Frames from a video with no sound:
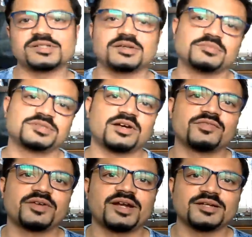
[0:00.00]
with some
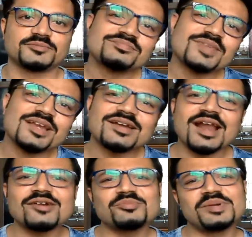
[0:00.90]
stuff and
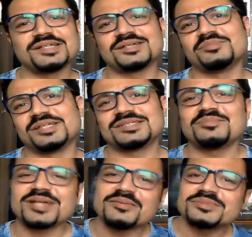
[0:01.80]
try to build something.
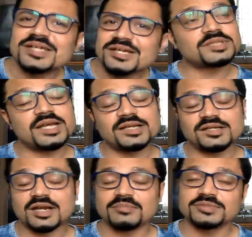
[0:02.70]
Sometimes it
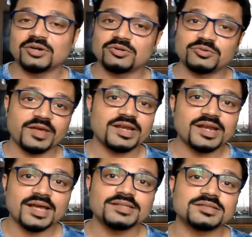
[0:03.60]
comes out very
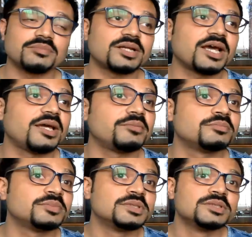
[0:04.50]
nice,
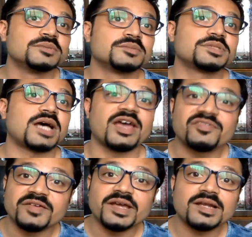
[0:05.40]
sometimes I
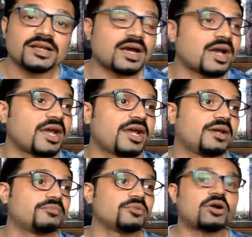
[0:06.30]
fail, I
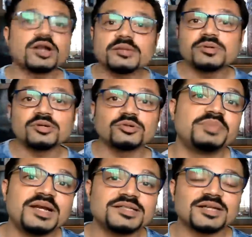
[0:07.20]
am not able to
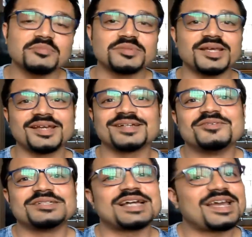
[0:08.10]
build something
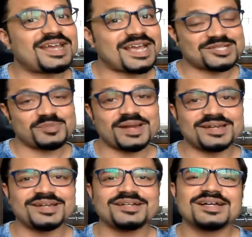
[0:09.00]
which I
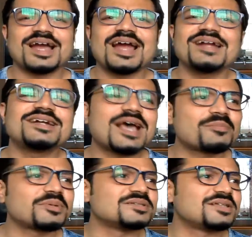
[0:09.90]
expected, and it
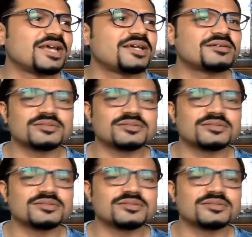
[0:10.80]
happens. Like